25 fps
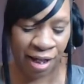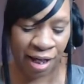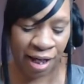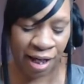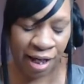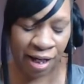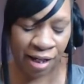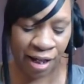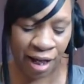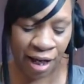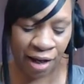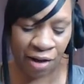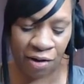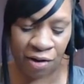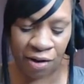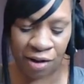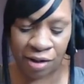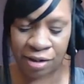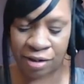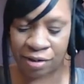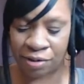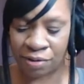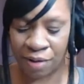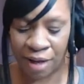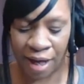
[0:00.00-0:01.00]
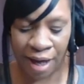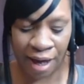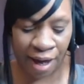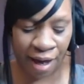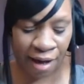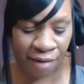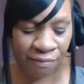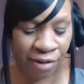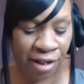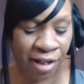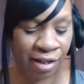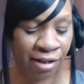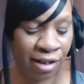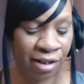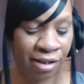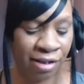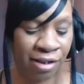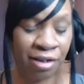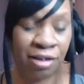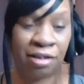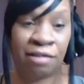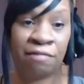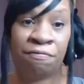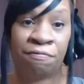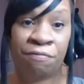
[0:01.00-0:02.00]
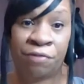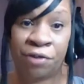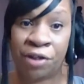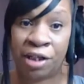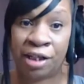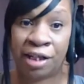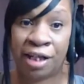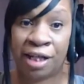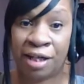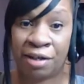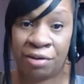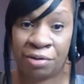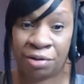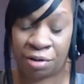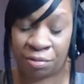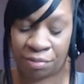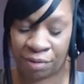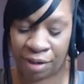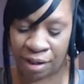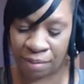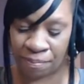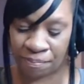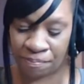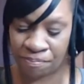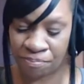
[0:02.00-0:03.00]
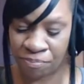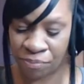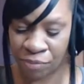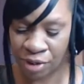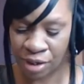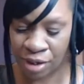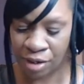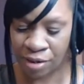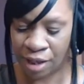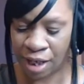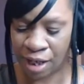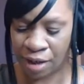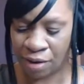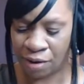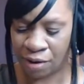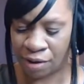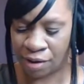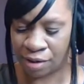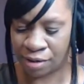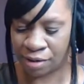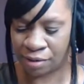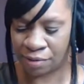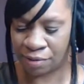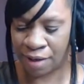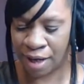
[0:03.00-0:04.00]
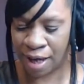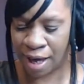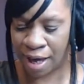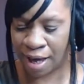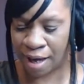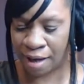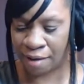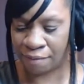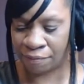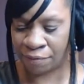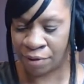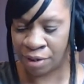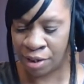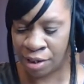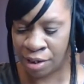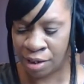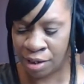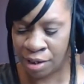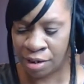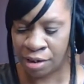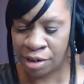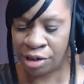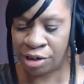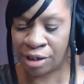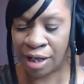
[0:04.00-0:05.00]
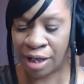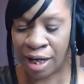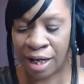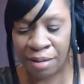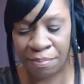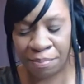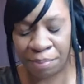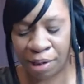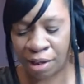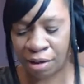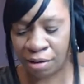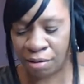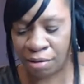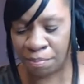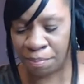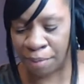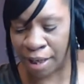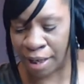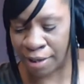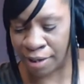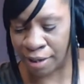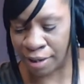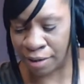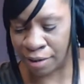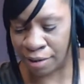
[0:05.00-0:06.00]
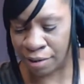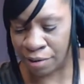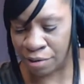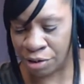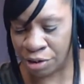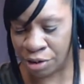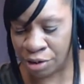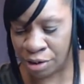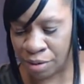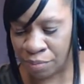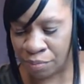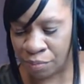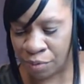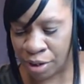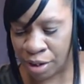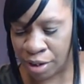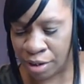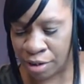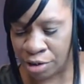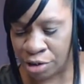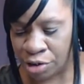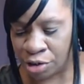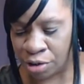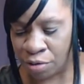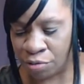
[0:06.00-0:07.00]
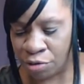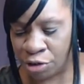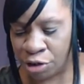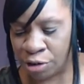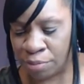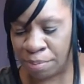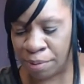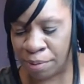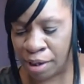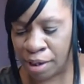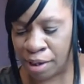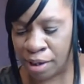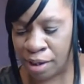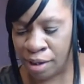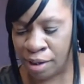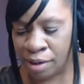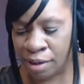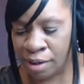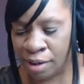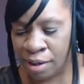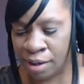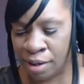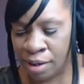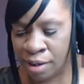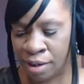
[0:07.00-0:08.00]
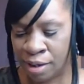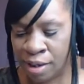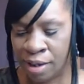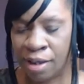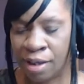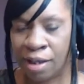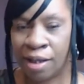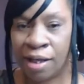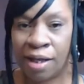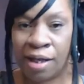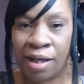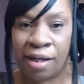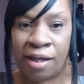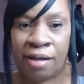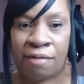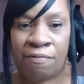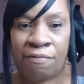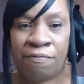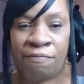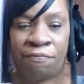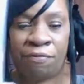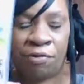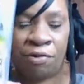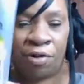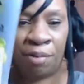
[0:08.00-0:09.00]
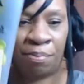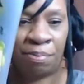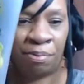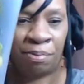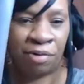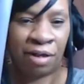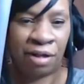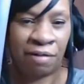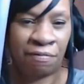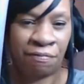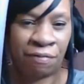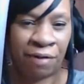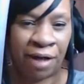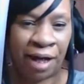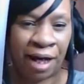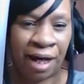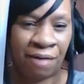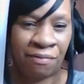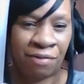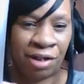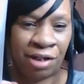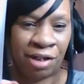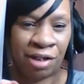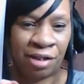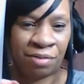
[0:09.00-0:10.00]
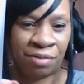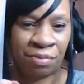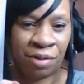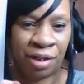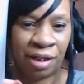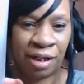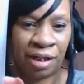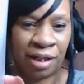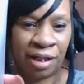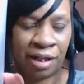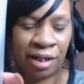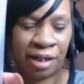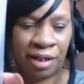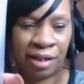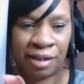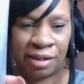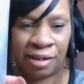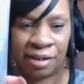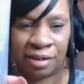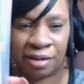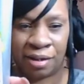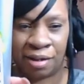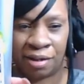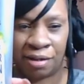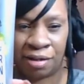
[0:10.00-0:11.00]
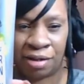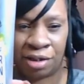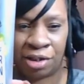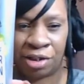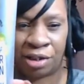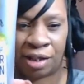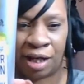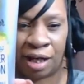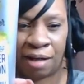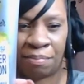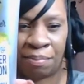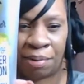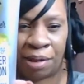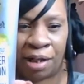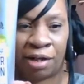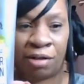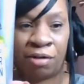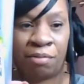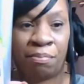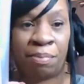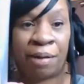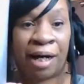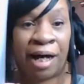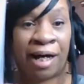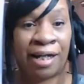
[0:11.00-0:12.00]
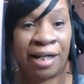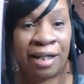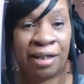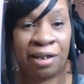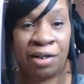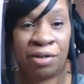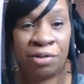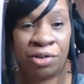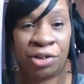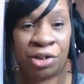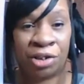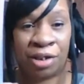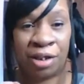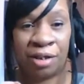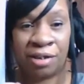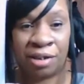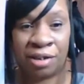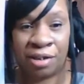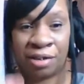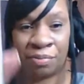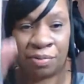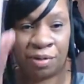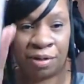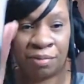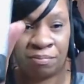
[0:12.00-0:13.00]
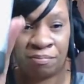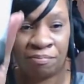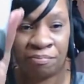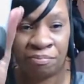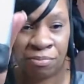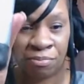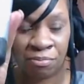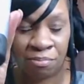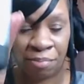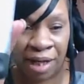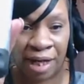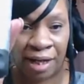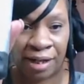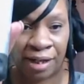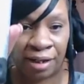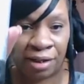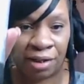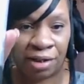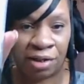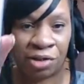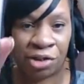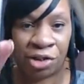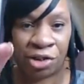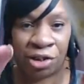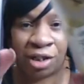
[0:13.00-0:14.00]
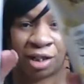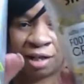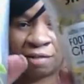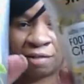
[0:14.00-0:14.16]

And they also have, and this is the foot and heel cream. They also have shea butter body lotion with jojoba, 4.5. And this one is shea butter body lotion, this one, body lotion